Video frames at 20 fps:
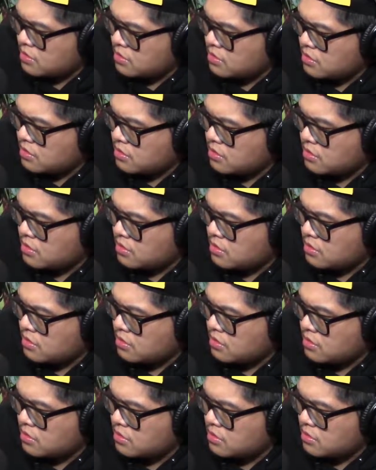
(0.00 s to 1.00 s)

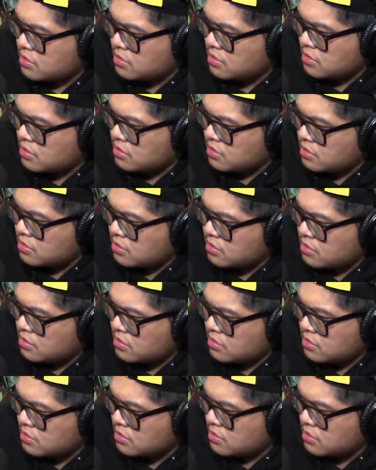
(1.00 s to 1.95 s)
Nothing is said.